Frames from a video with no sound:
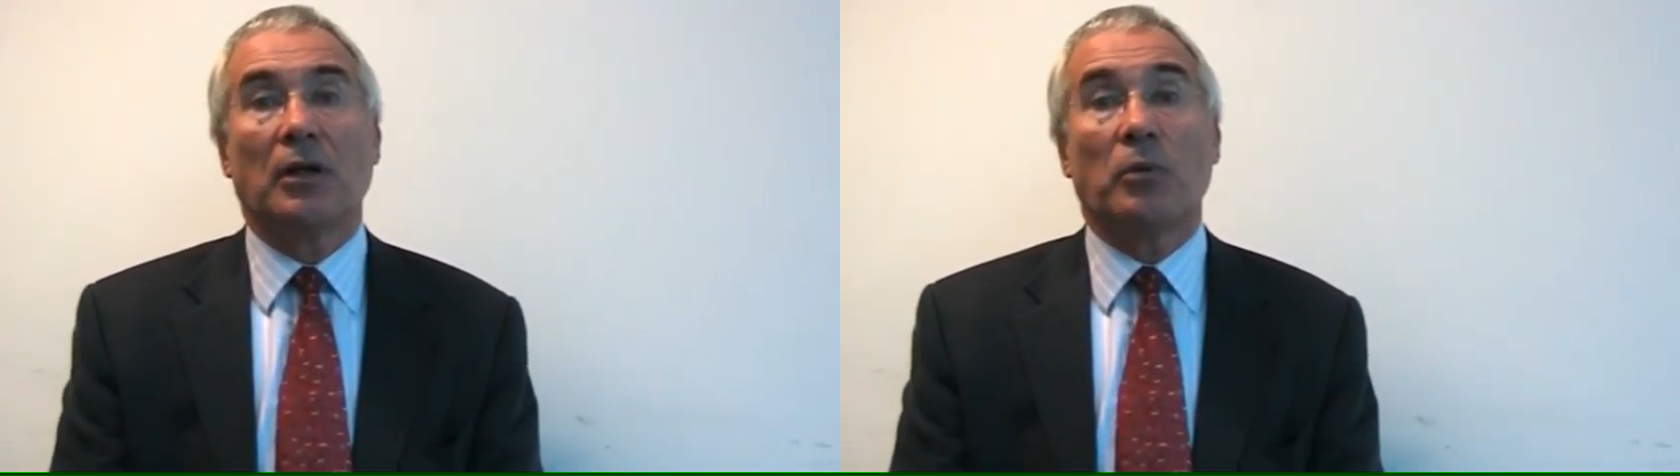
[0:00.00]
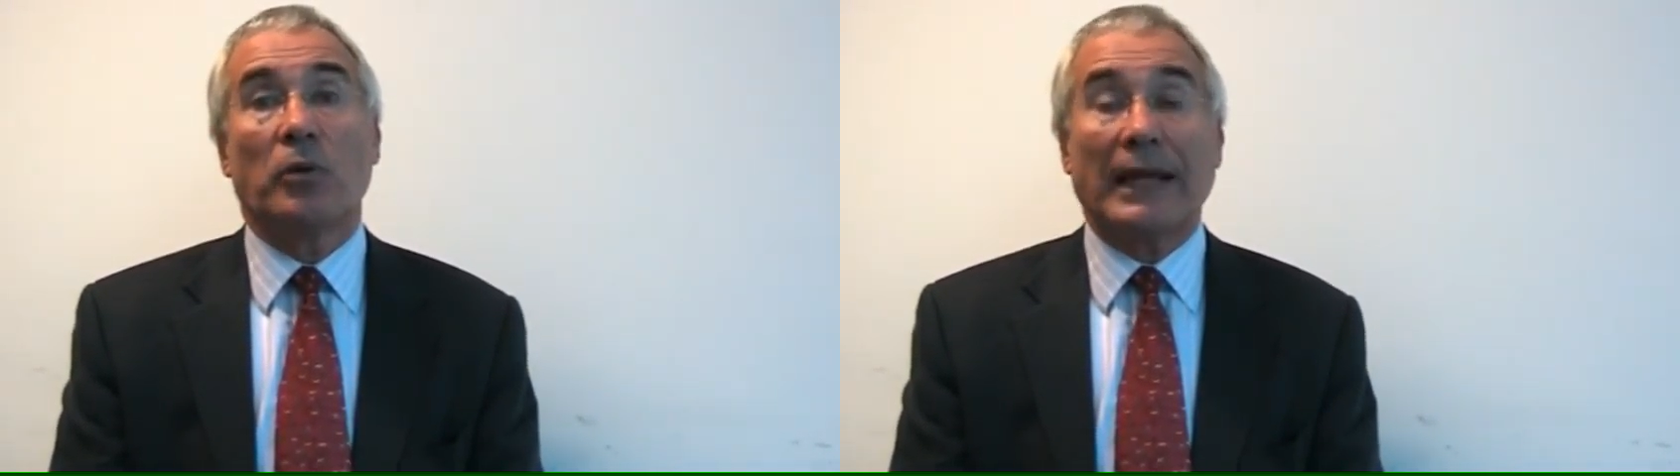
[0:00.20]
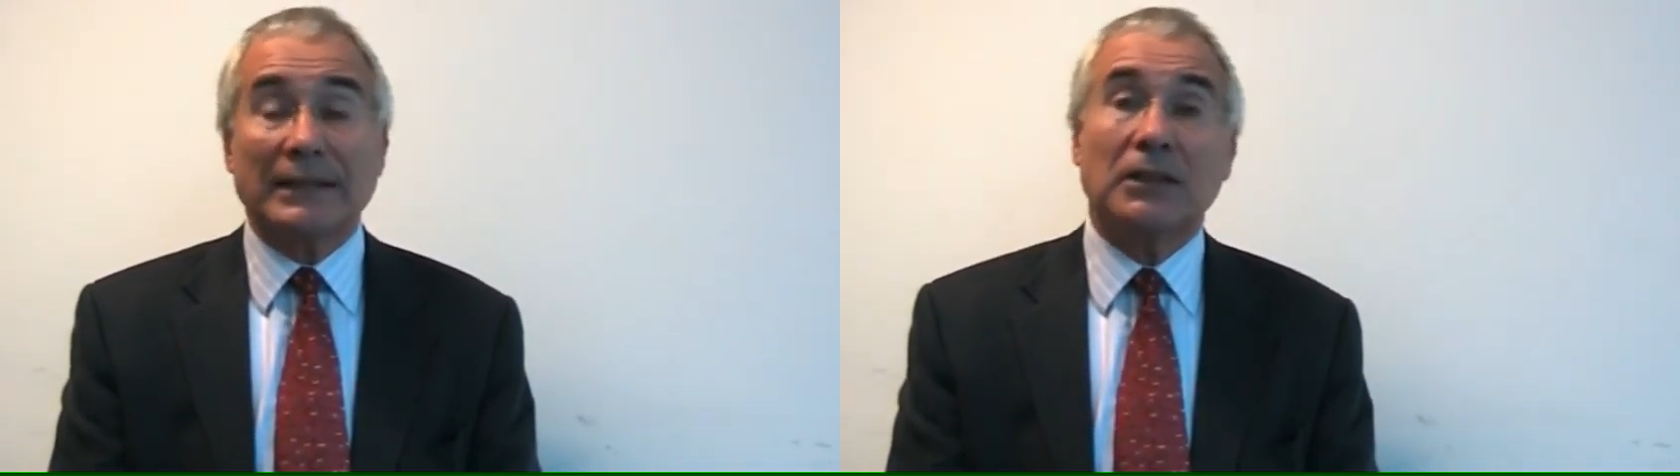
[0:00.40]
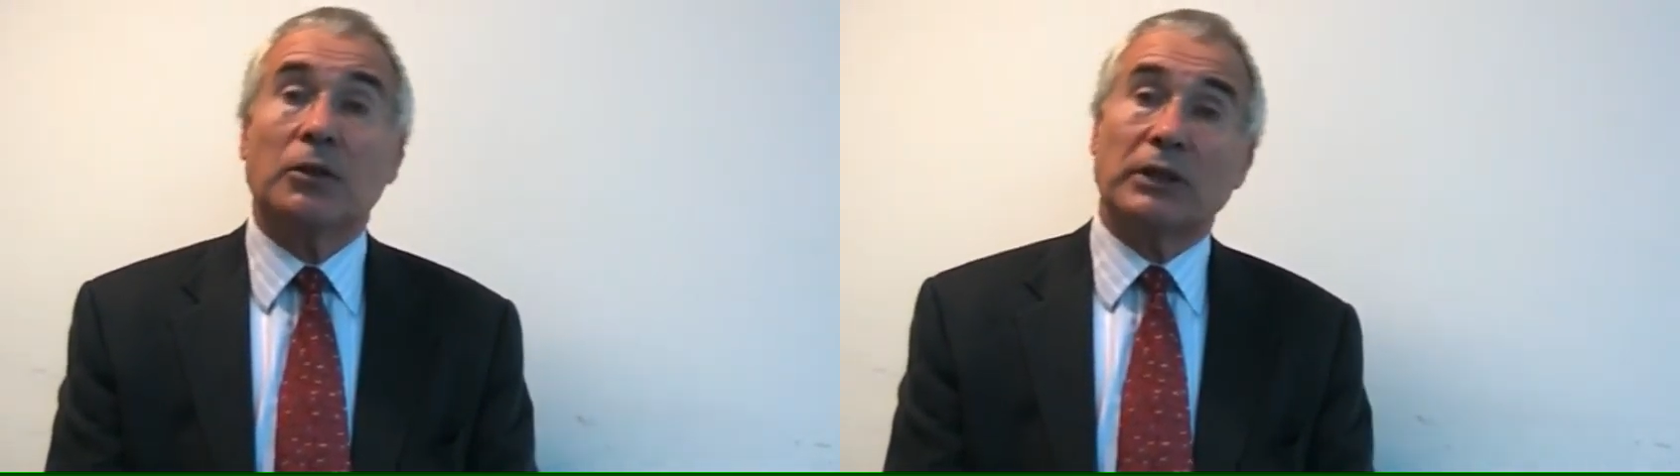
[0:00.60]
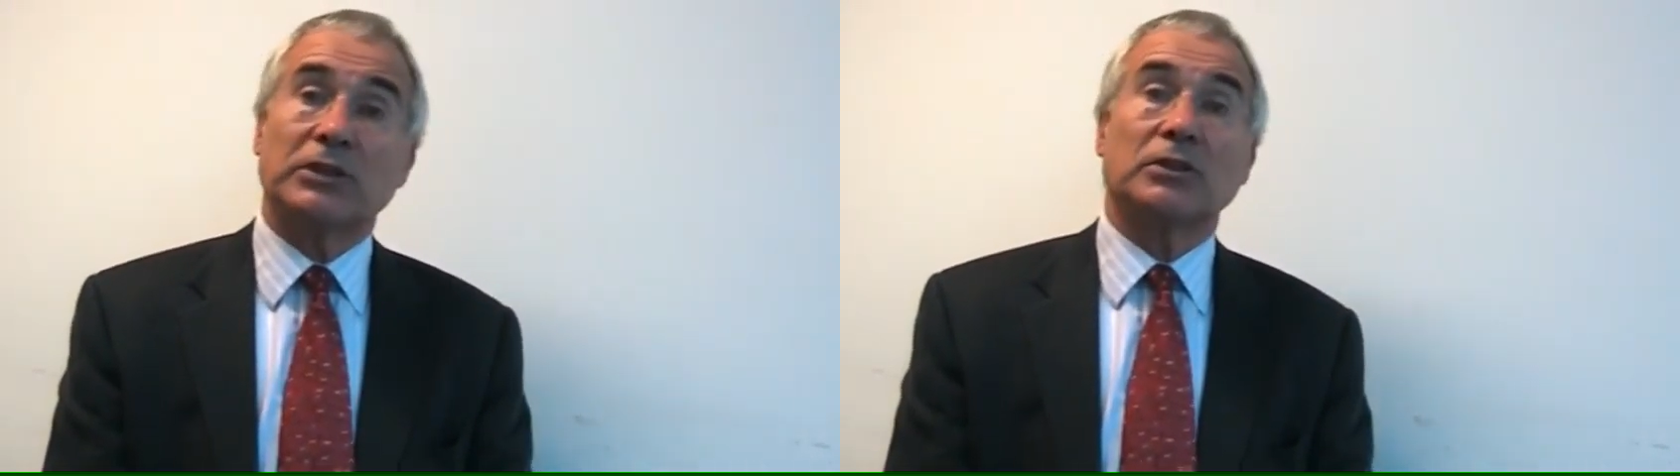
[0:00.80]
Well, that's the
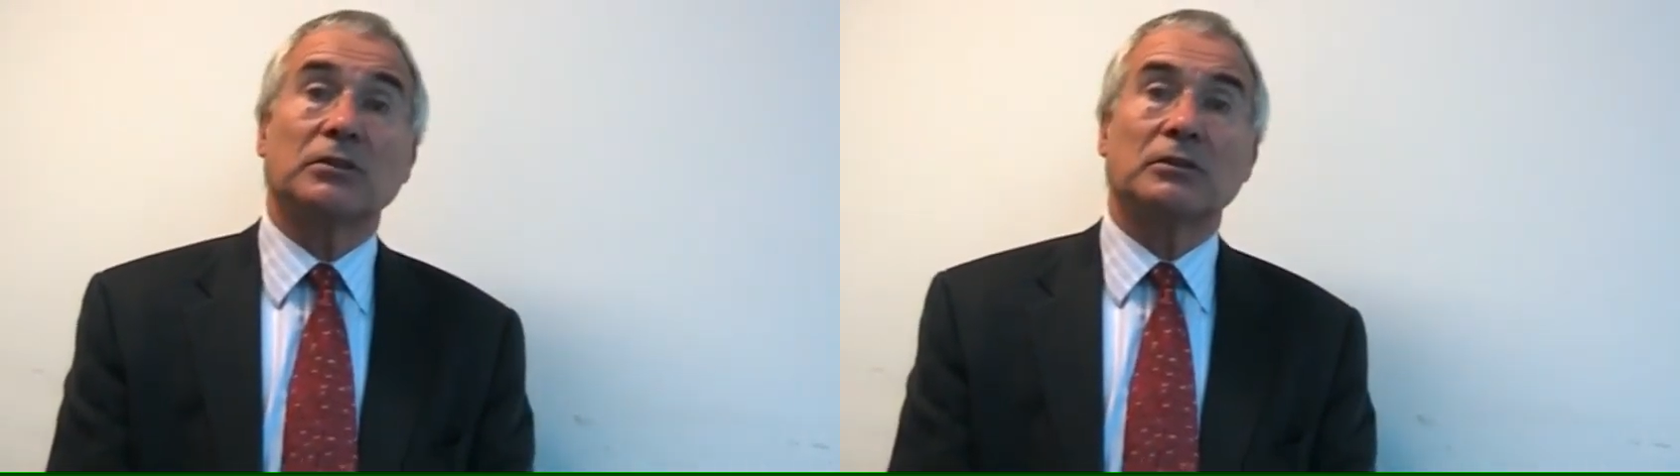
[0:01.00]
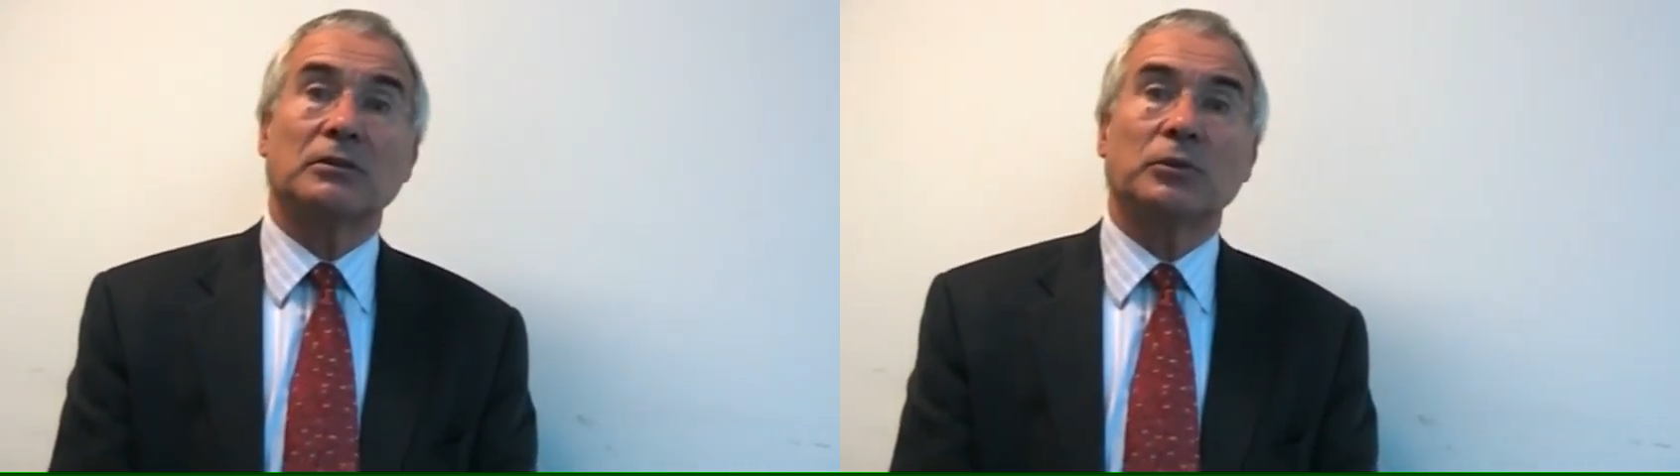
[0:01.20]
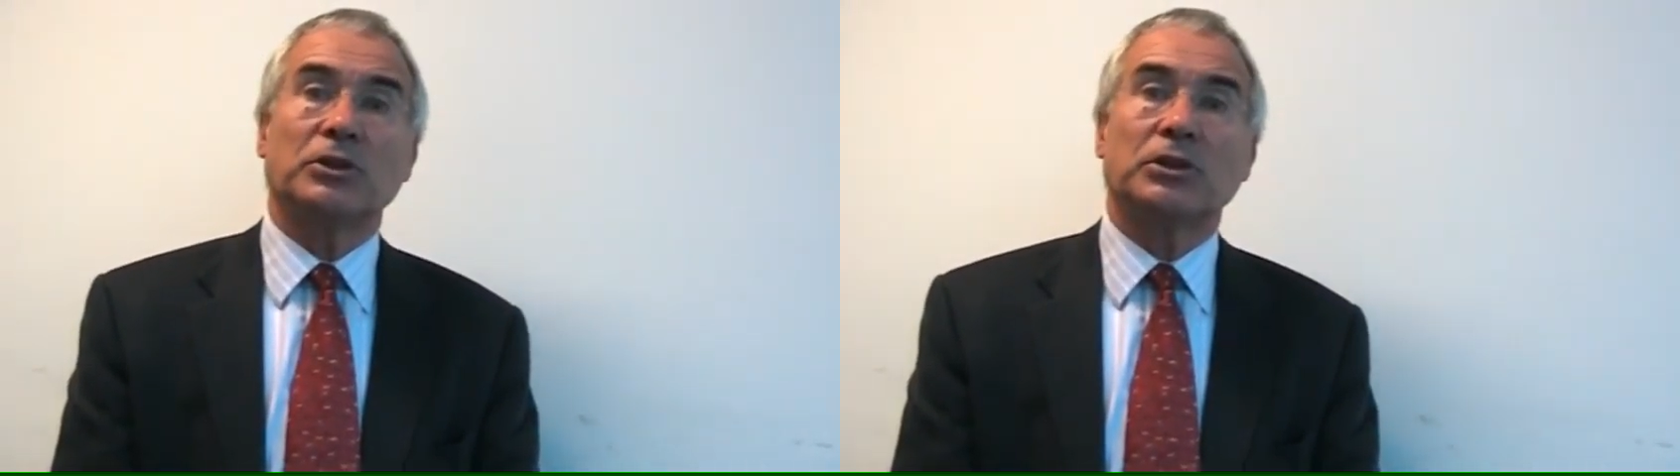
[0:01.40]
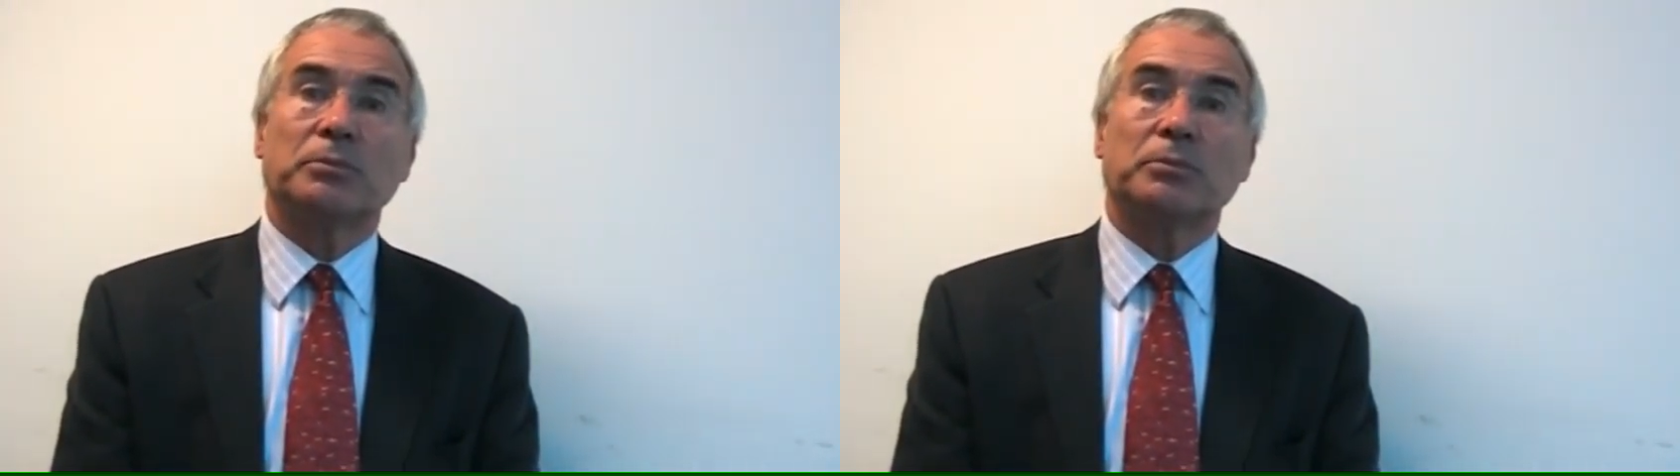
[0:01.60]
question which is